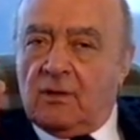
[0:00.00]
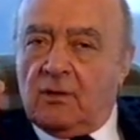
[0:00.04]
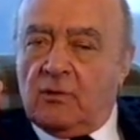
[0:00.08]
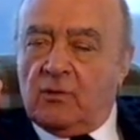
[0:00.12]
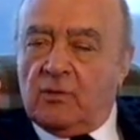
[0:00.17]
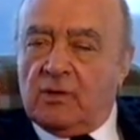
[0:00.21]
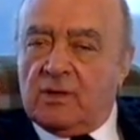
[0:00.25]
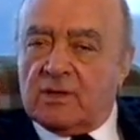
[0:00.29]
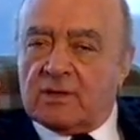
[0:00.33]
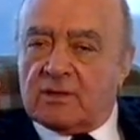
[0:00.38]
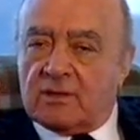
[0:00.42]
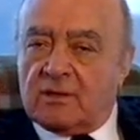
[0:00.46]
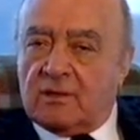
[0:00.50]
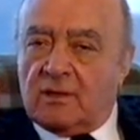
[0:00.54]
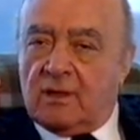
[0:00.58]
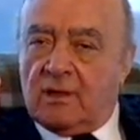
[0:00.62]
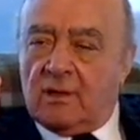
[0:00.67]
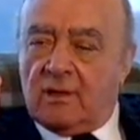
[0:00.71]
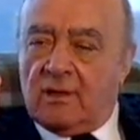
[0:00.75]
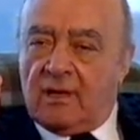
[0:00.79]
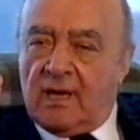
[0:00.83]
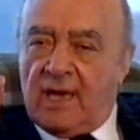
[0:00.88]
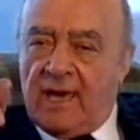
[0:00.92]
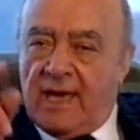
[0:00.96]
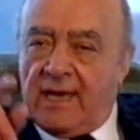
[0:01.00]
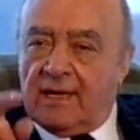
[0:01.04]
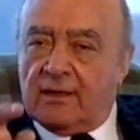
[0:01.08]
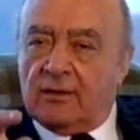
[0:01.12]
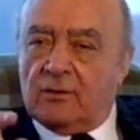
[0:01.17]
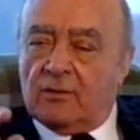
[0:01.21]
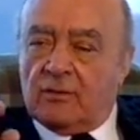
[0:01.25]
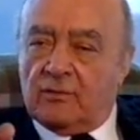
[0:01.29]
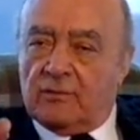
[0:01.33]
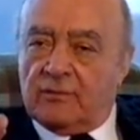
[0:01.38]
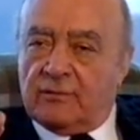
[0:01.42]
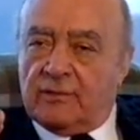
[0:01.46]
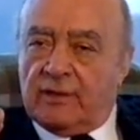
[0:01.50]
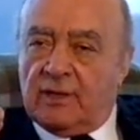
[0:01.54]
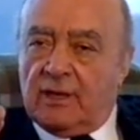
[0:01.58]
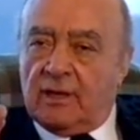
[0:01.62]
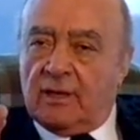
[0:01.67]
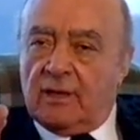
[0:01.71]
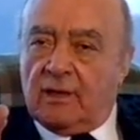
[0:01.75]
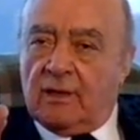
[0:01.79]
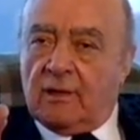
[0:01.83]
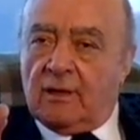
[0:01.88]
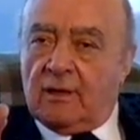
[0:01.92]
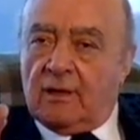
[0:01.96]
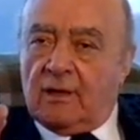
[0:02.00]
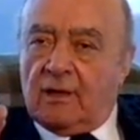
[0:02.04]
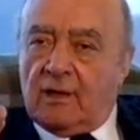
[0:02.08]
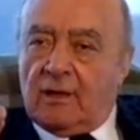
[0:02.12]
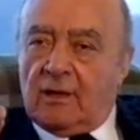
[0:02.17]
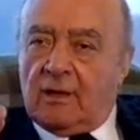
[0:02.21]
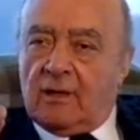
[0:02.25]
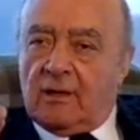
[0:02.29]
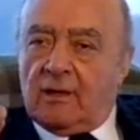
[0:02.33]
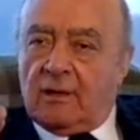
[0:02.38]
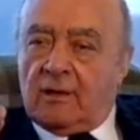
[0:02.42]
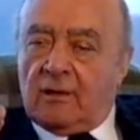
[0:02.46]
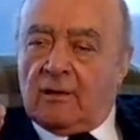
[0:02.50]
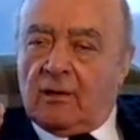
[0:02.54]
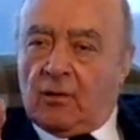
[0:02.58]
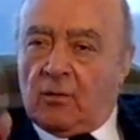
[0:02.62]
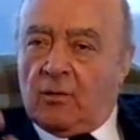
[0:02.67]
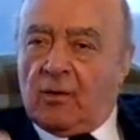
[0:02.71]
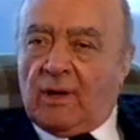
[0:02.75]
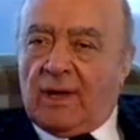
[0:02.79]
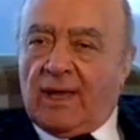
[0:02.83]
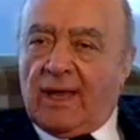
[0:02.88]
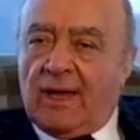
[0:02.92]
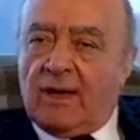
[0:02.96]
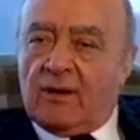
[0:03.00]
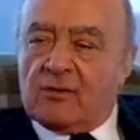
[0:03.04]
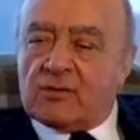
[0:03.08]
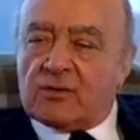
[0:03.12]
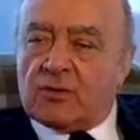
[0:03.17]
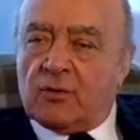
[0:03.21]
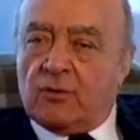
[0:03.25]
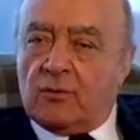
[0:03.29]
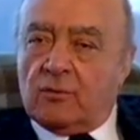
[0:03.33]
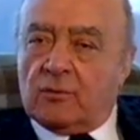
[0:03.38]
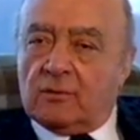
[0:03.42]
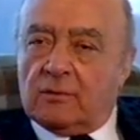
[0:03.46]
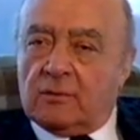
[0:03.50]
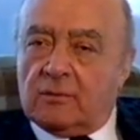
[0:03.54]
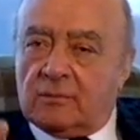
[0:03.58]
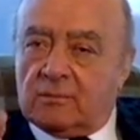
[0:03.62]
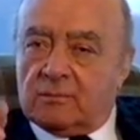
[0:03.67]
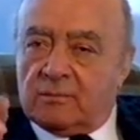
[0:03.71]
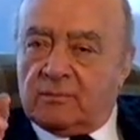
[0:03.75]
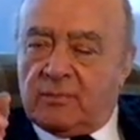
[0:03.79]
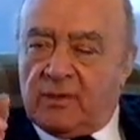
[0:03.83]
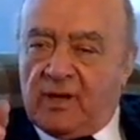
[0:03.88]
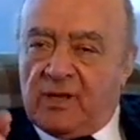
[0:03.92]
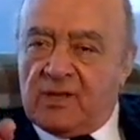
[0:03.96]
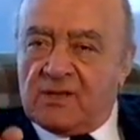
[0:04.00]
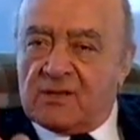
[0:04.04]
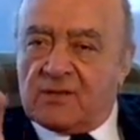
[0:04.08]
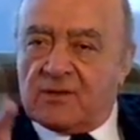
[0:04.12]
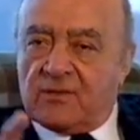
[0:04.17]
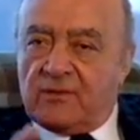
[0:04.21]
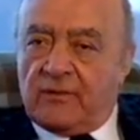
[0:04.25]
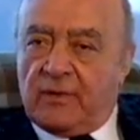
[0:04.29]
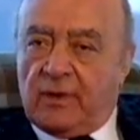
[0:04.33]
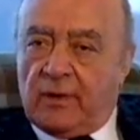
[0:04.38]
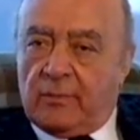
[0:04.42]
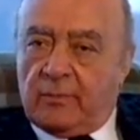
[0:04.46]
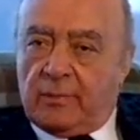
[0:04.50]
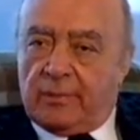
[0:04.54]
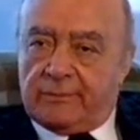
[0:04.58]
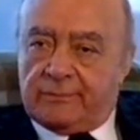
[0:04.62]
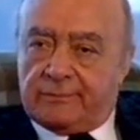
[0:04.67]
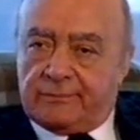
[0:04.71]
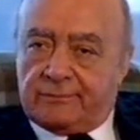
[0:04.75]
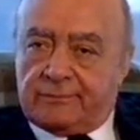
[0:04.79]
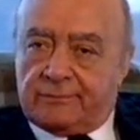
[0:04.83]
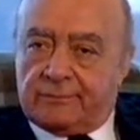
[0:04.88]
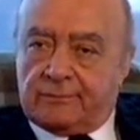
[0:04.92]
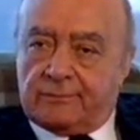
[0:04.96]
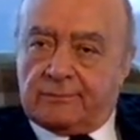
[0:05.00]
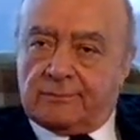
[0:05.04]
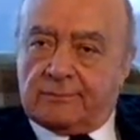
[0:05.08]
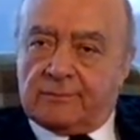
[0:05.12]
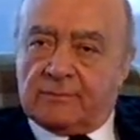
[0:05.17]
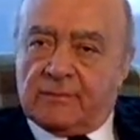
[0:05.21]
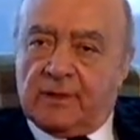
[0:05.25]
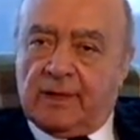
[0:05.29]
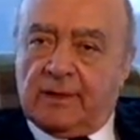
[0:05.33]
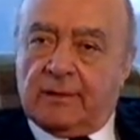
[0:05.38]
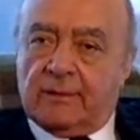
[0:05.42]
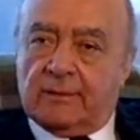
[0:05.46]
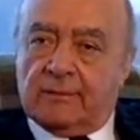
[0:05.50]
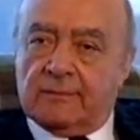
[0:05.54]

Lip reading: who is the head of the royal household, Prince Philip. Right?